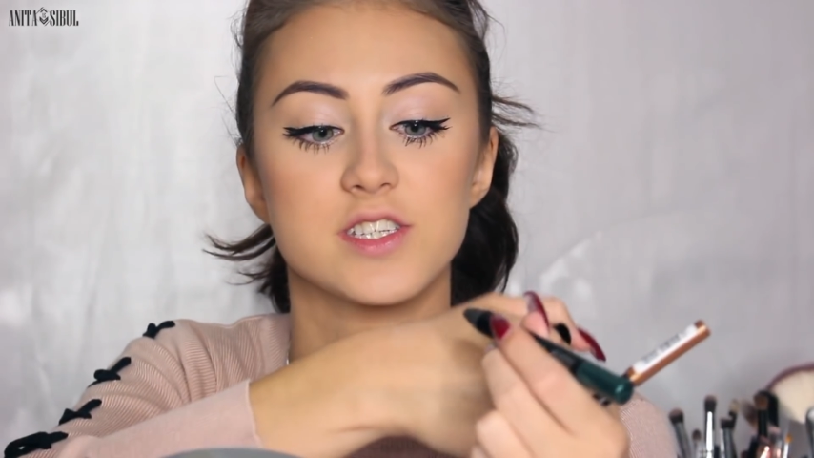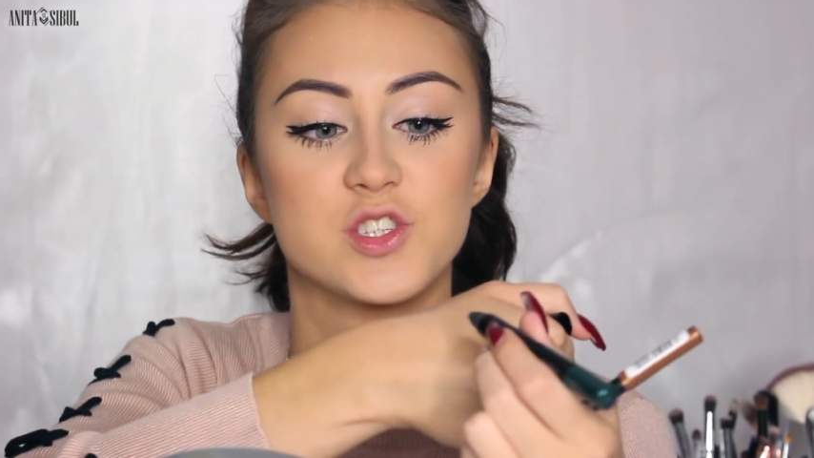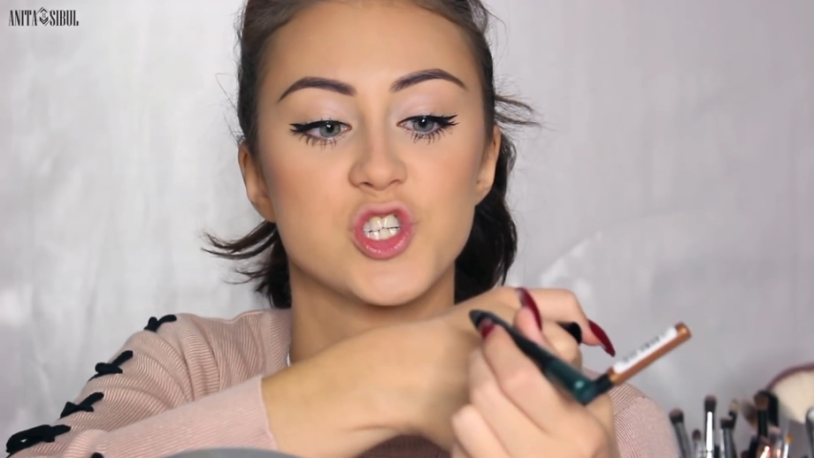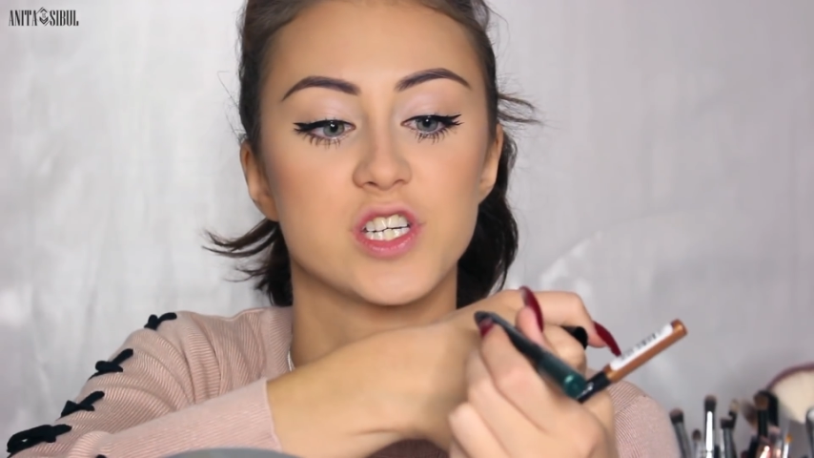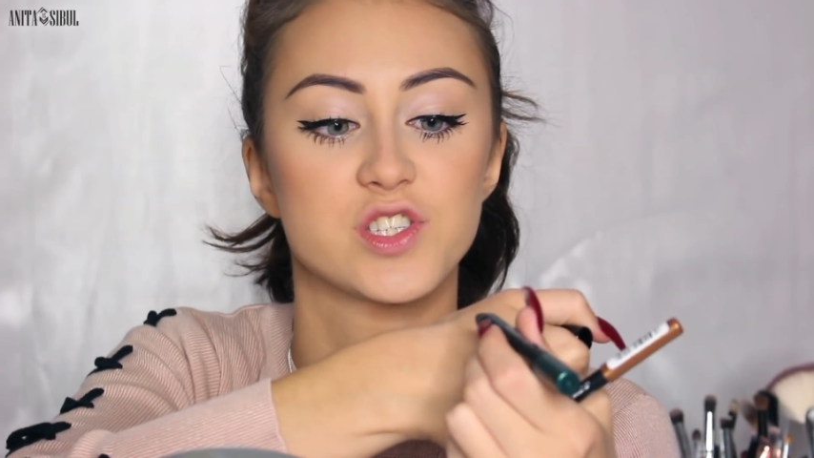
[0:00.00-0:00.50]

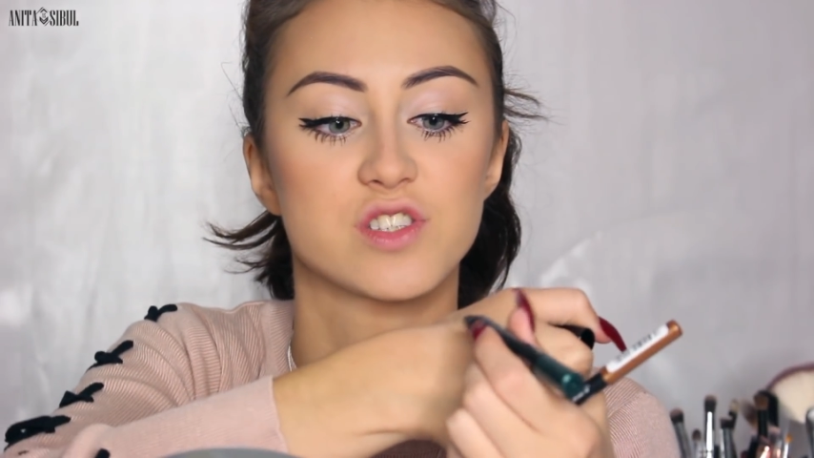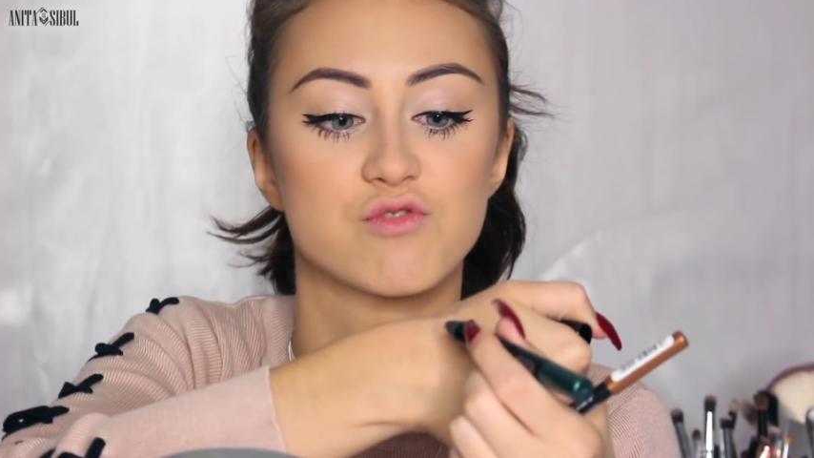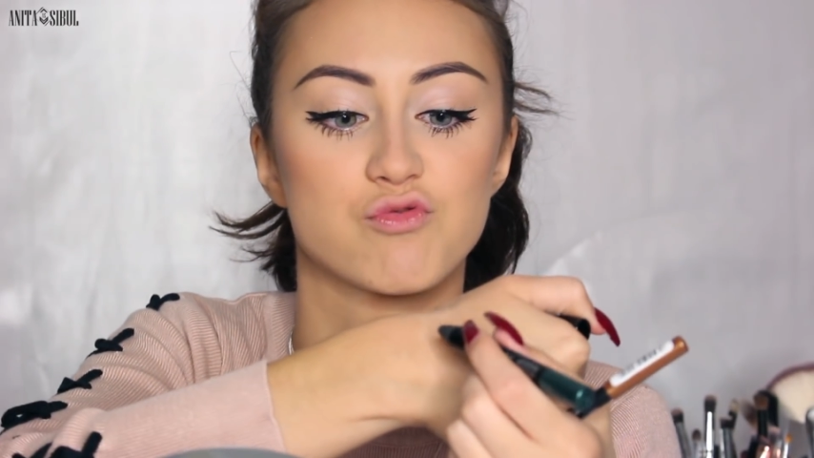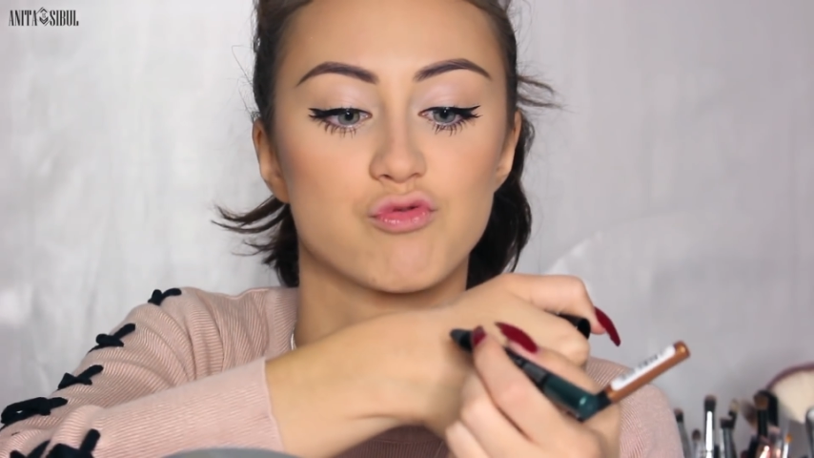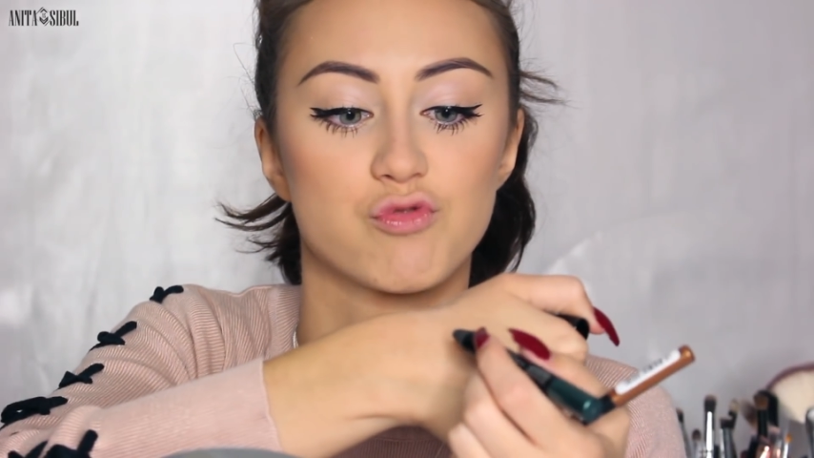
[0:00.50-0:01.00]
is just
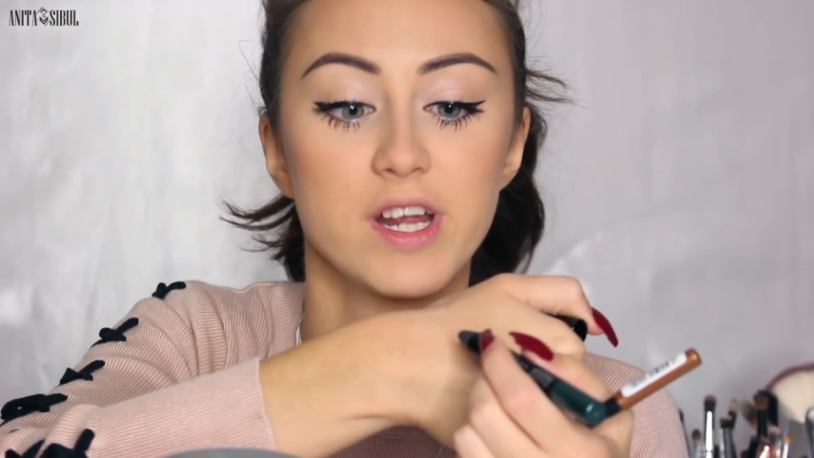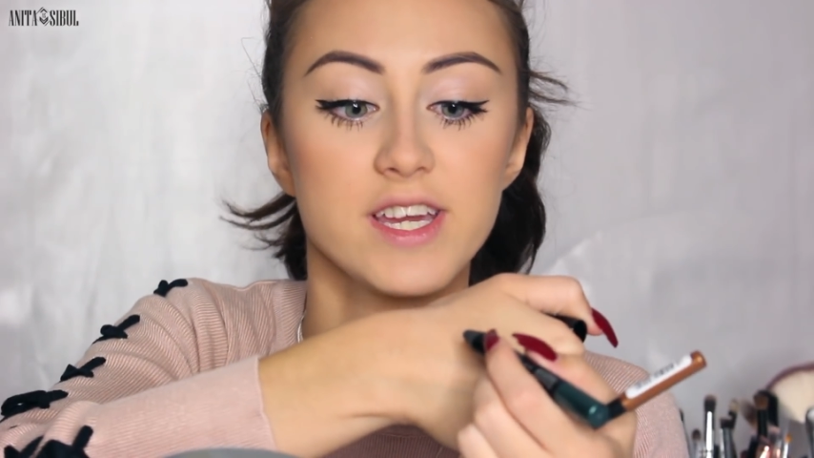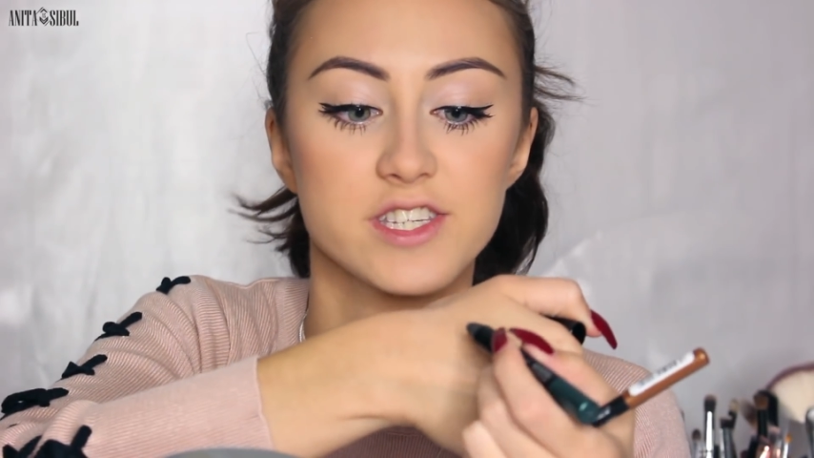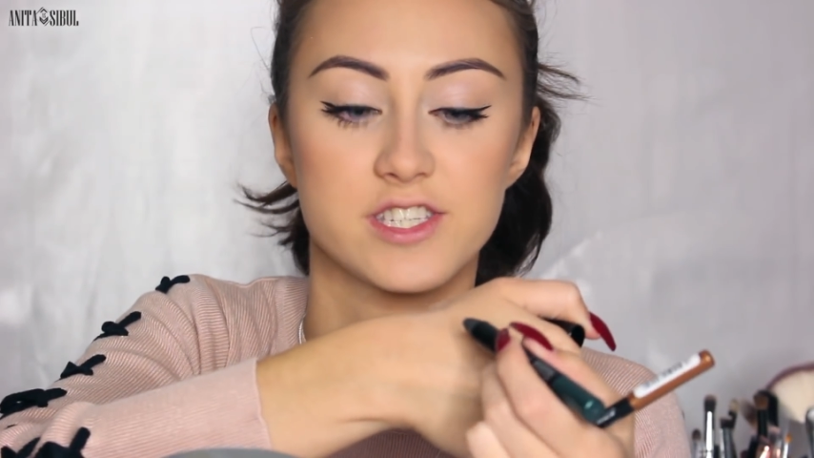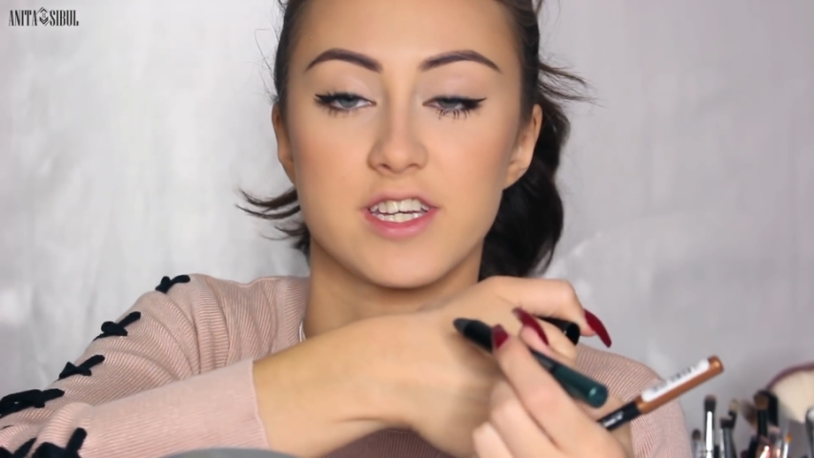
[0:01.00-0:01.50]

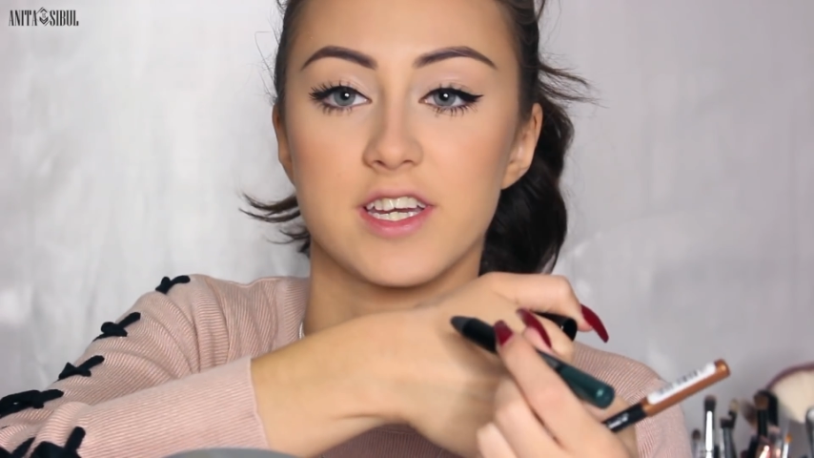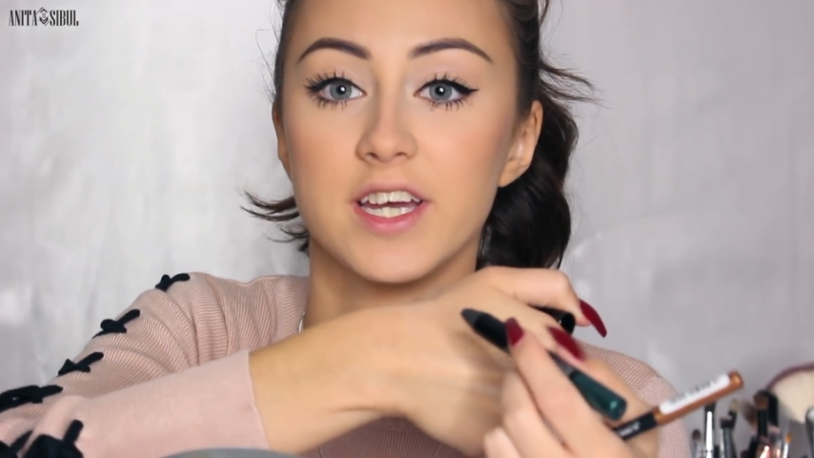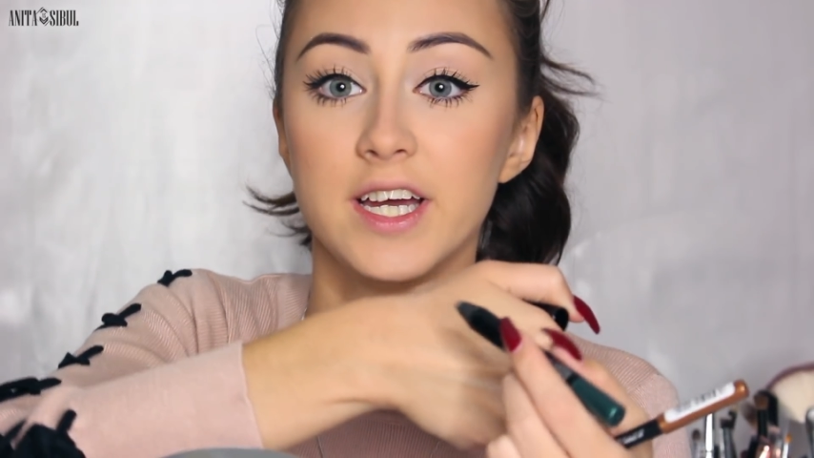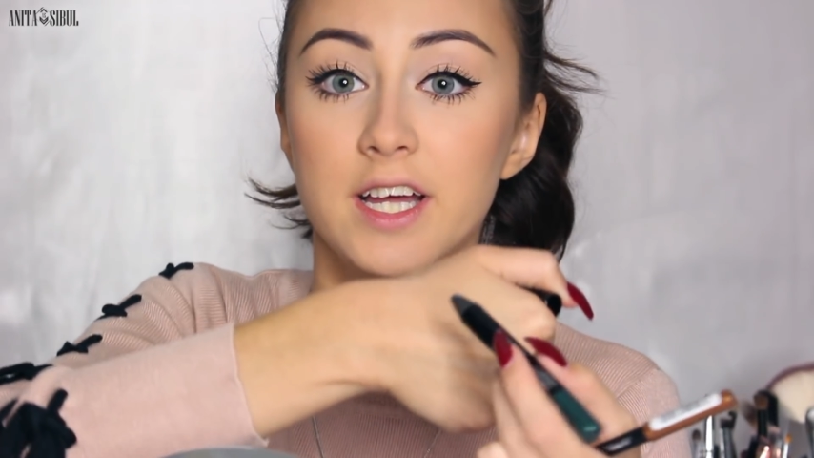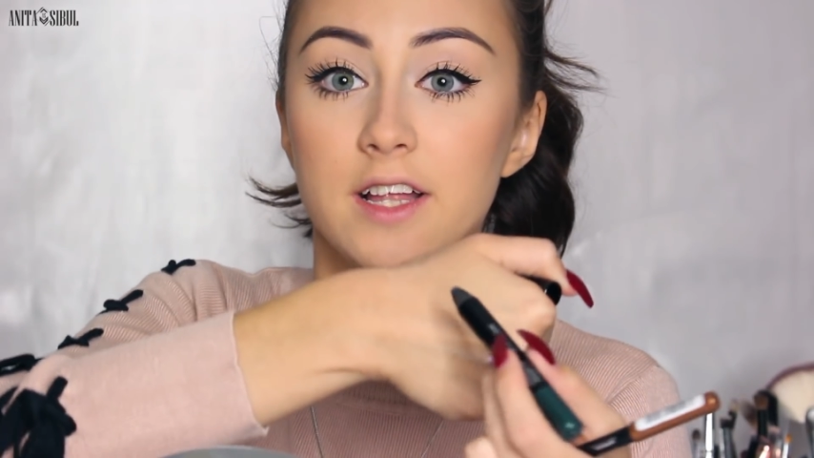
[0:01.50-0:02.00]
crazy.